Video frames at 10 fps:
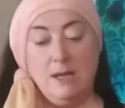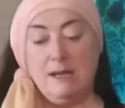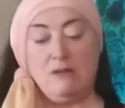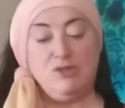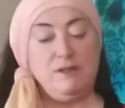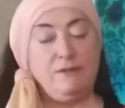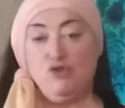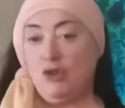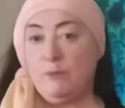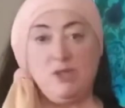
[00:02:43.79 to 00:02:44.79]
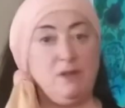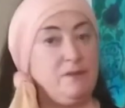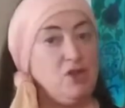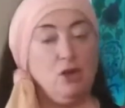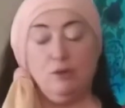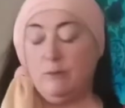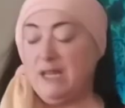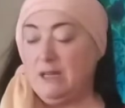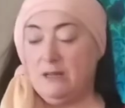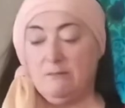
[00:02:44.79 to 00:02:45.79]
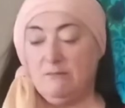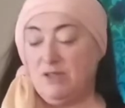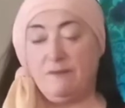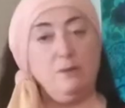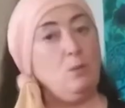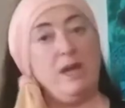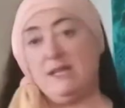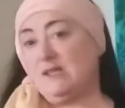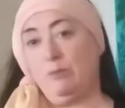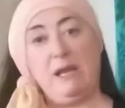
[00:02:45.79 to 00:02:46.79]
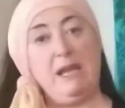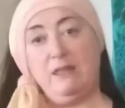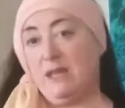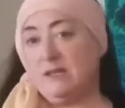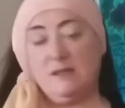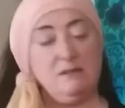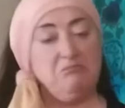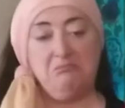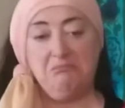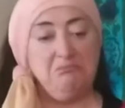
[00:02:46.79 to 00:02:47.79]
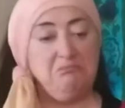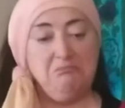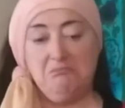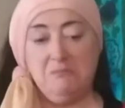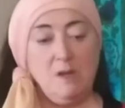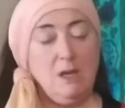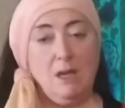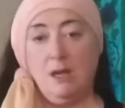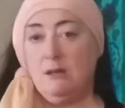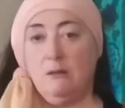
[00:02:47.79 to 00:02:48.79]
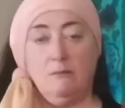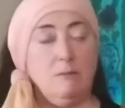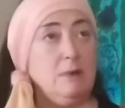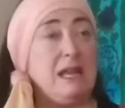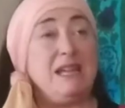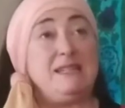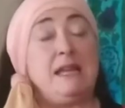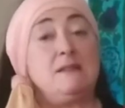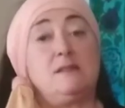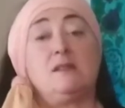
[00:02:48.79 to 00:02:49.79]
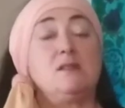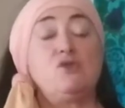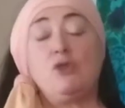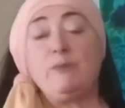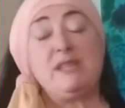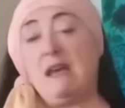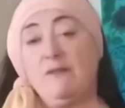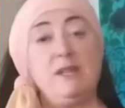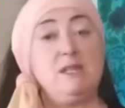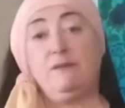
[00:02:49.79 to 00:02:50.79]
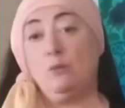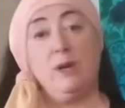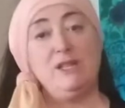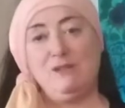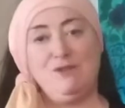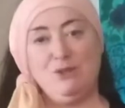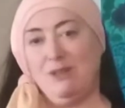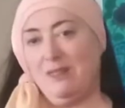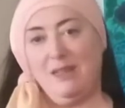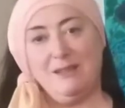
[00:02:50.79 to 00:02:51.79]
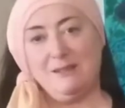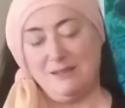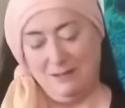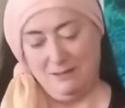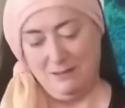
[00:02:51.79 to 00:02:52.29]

Now, different drummers have told me different ways to play this. Like dancers, drummers have their different ways of doing things.